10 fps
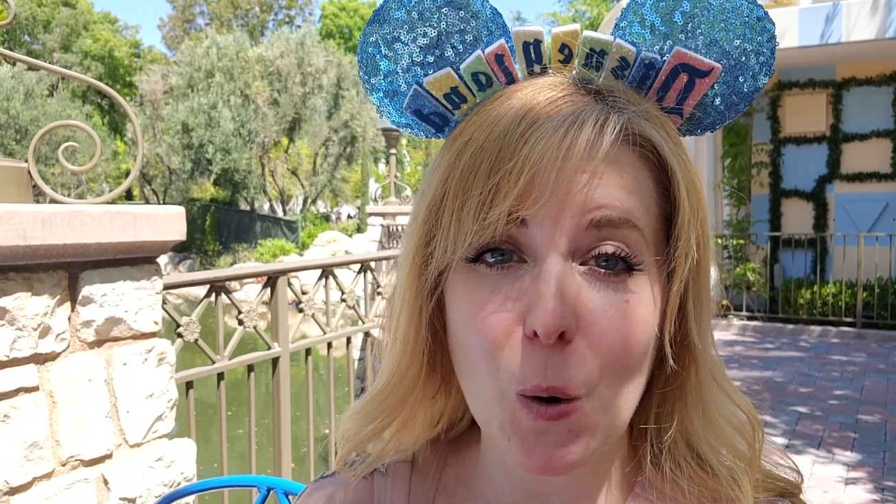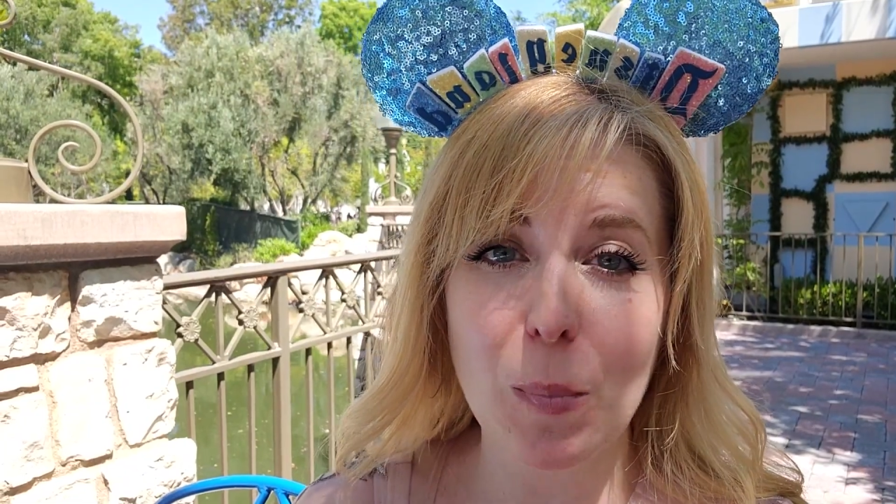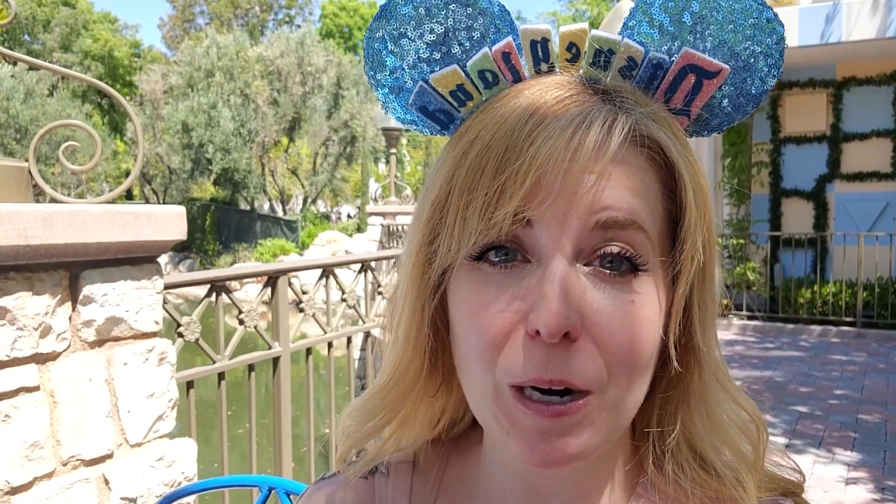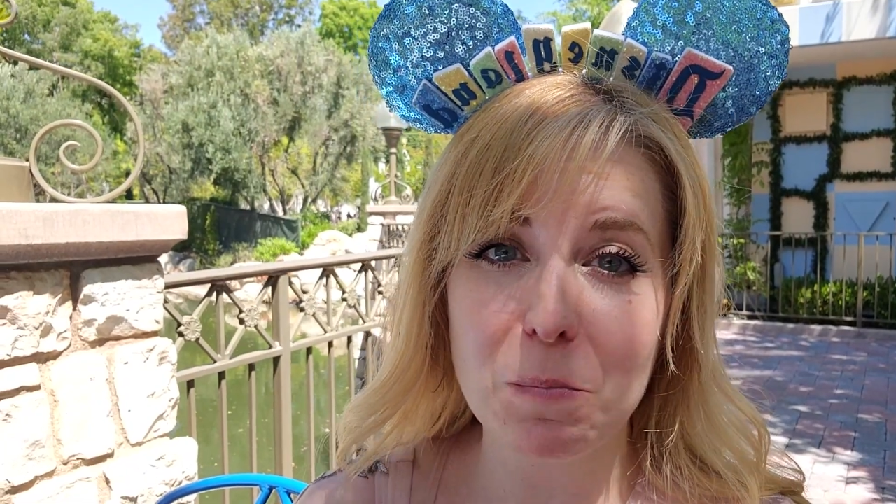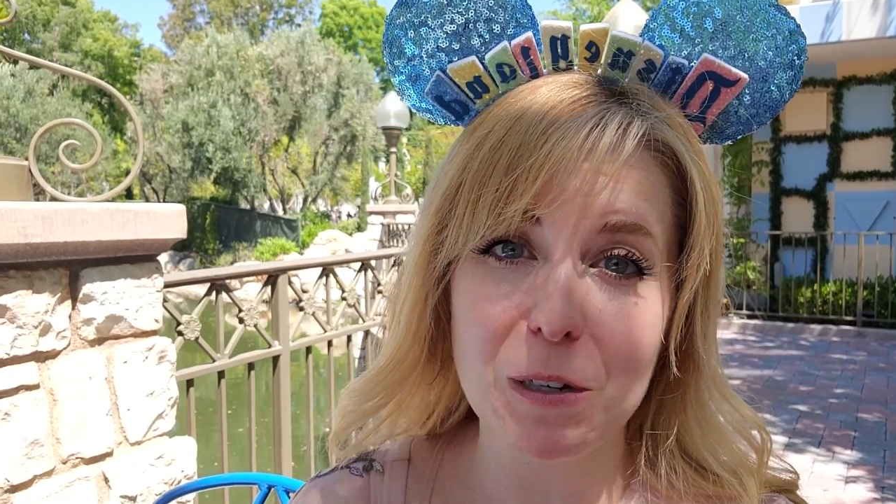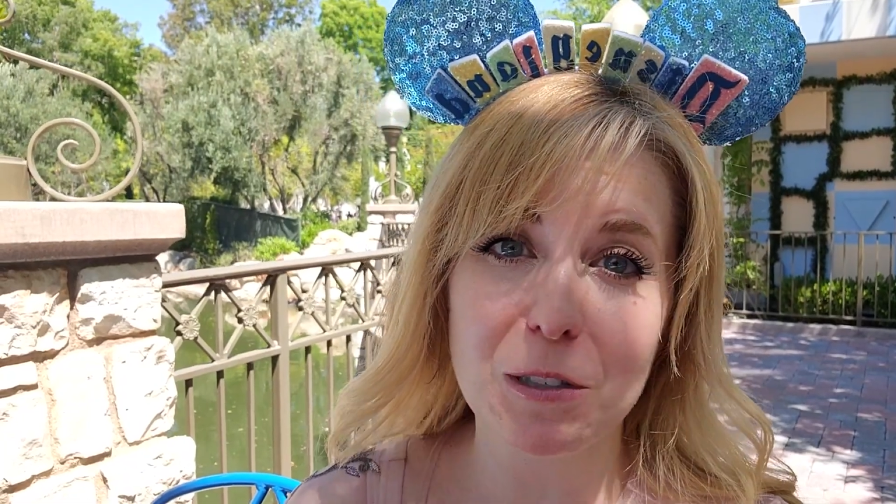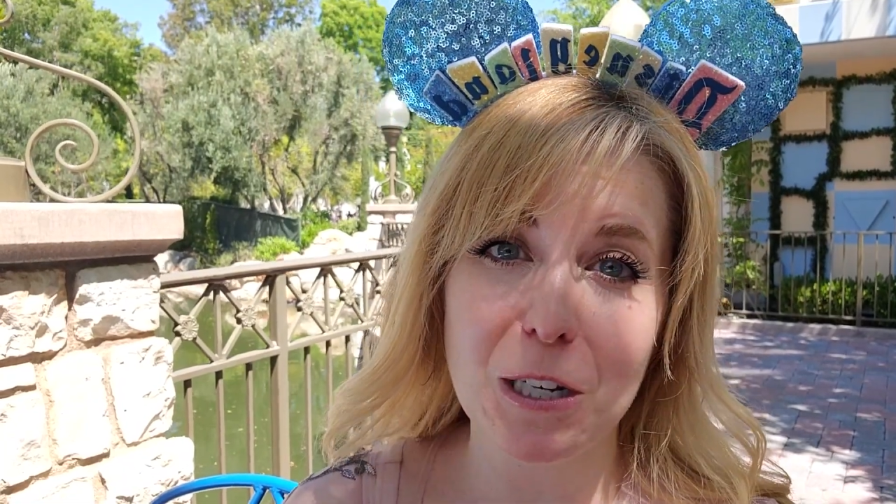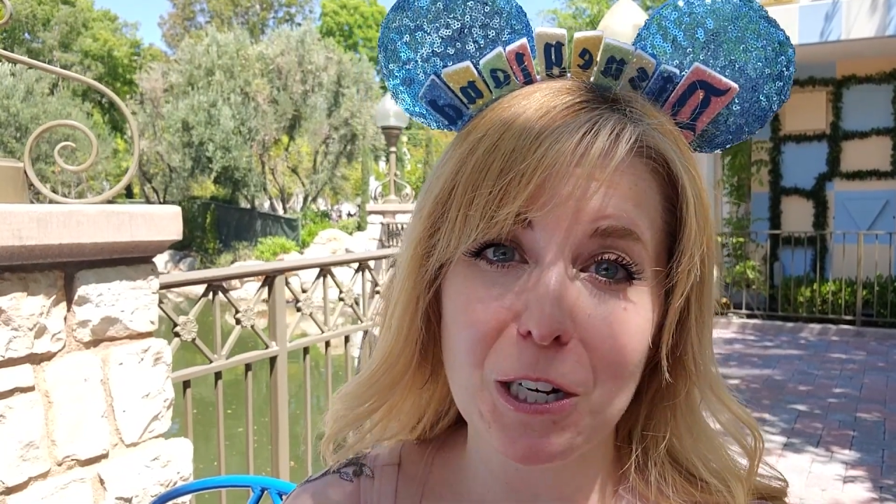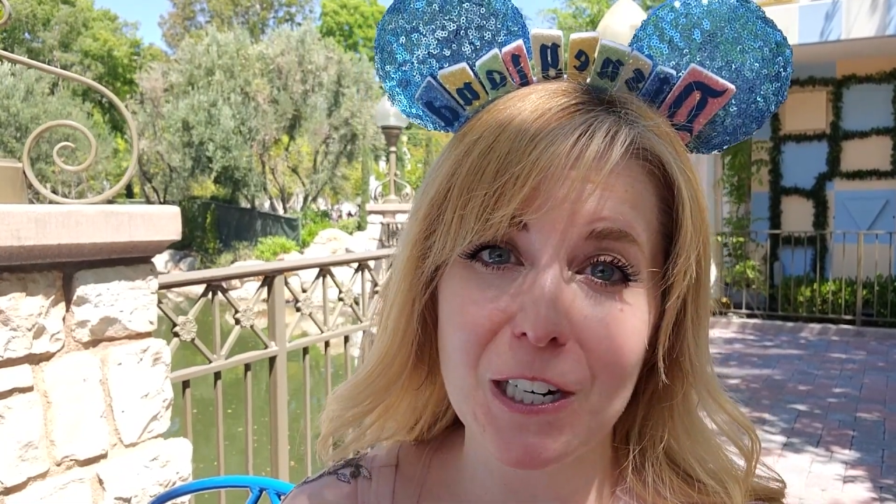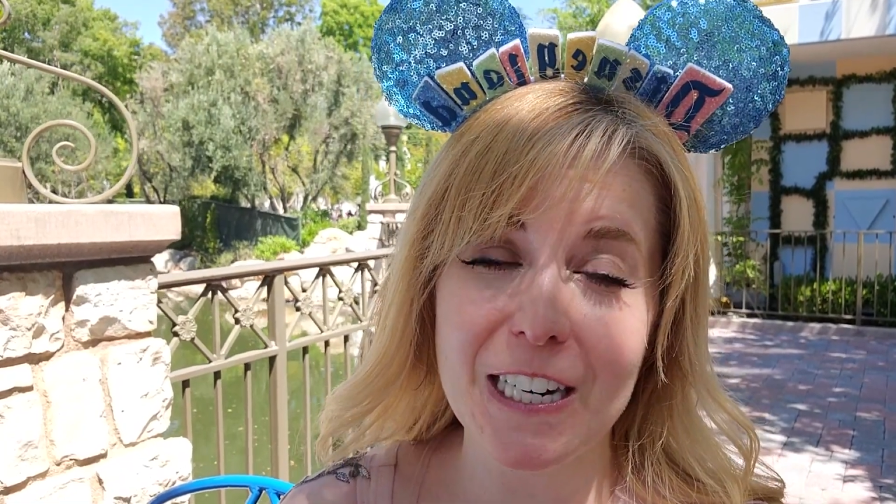open up the
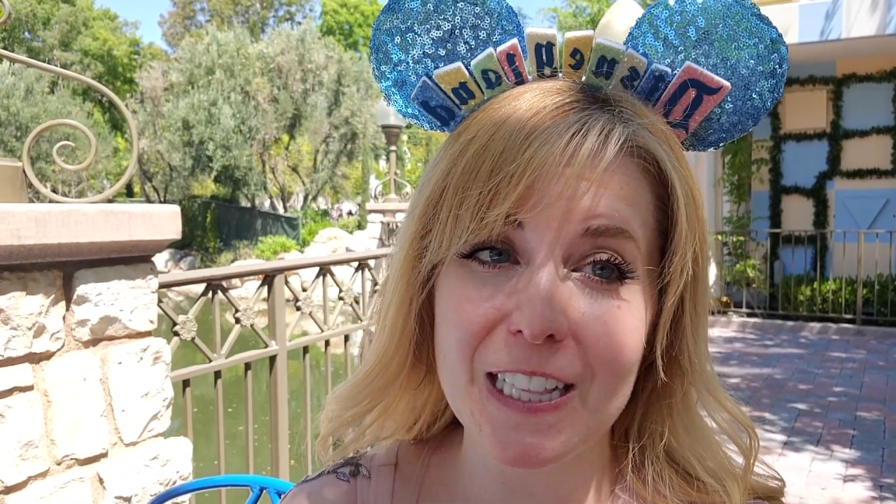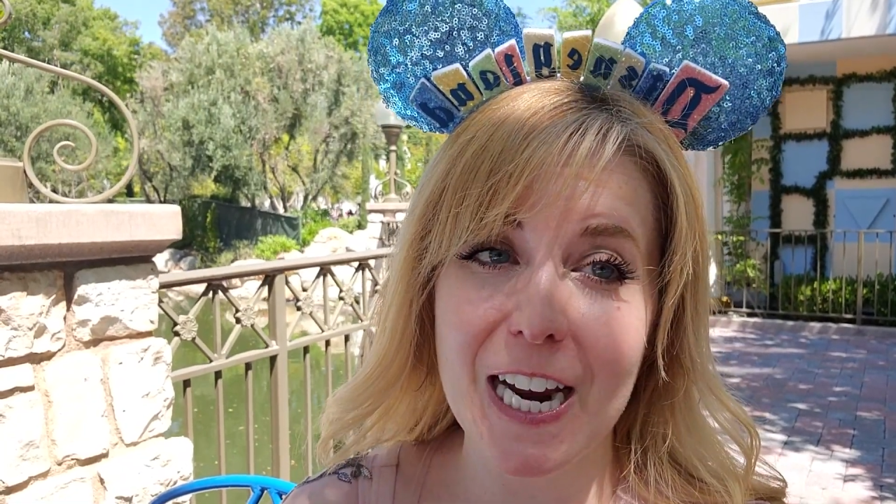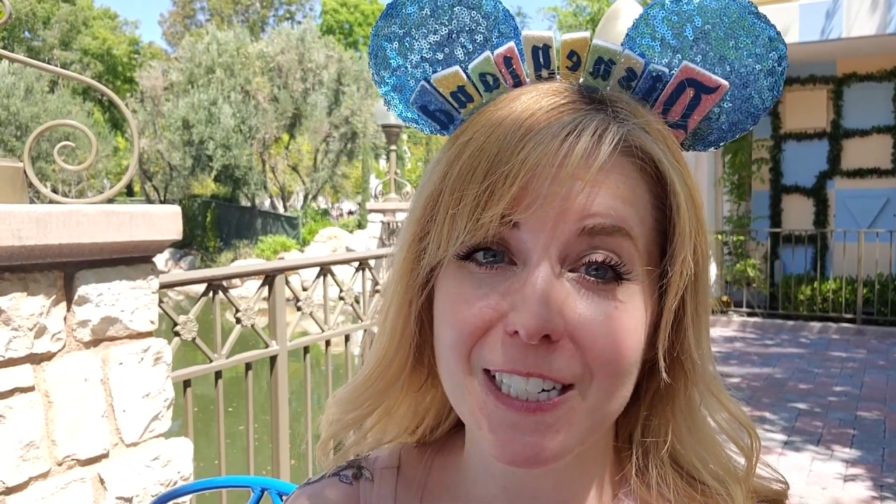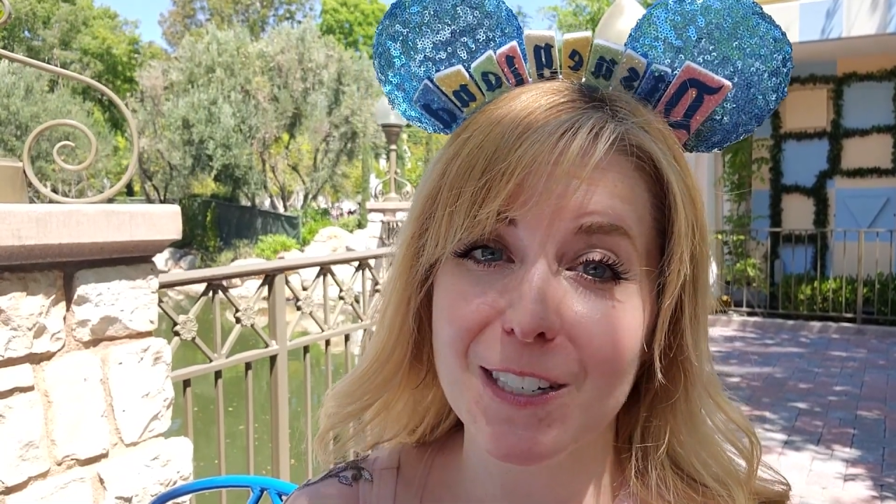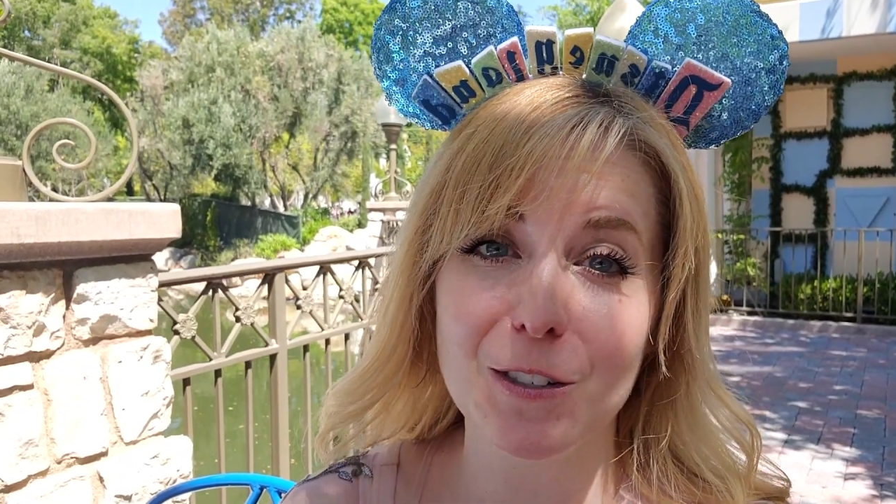security lines